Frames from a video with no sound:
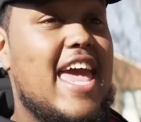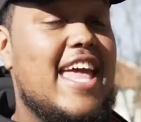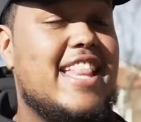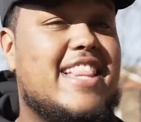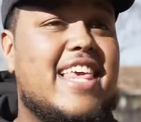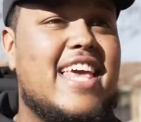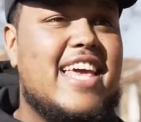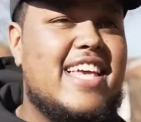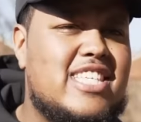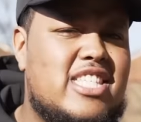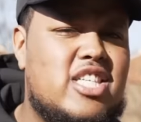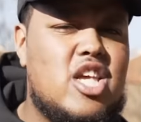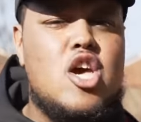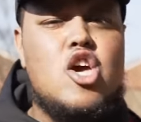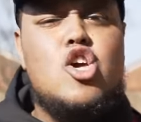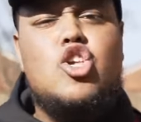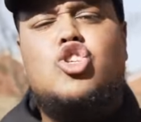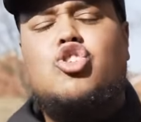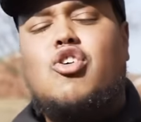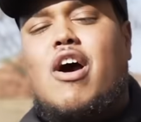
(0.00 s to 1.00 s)
It is
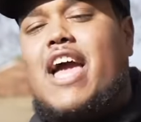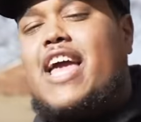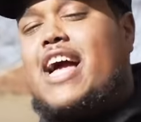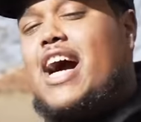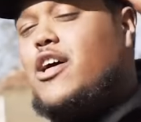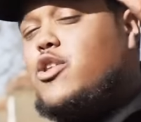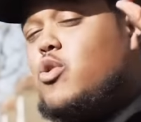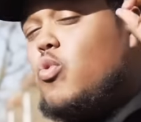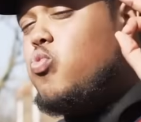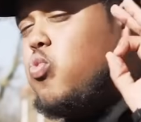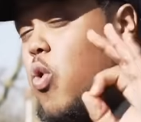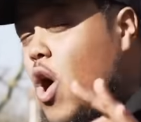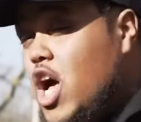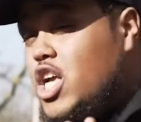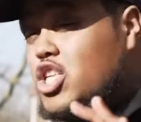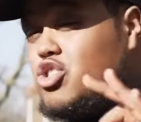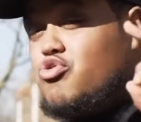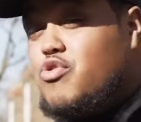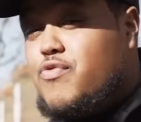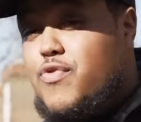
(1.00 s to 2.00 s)
trying out the
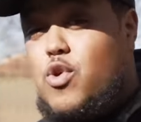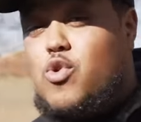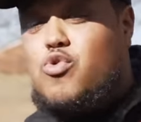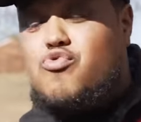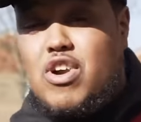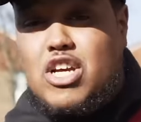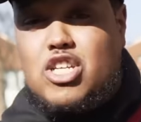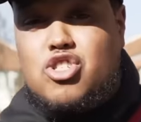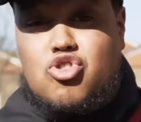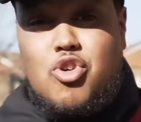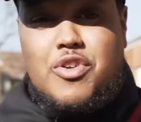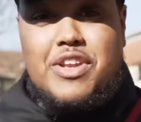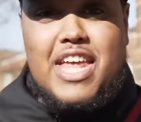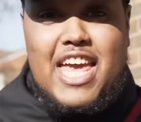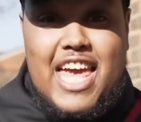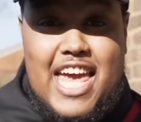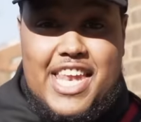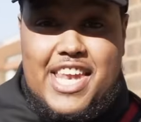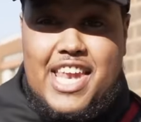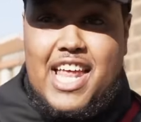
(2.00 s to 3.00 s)
worst reviewed restaurant
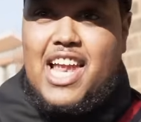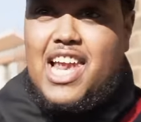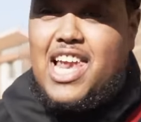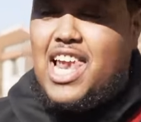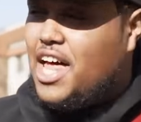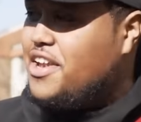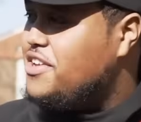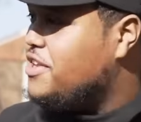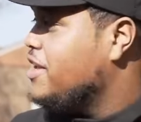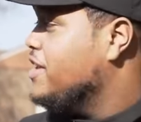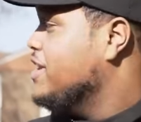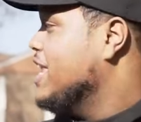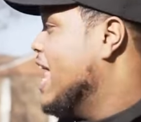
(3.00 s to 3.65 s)
in London.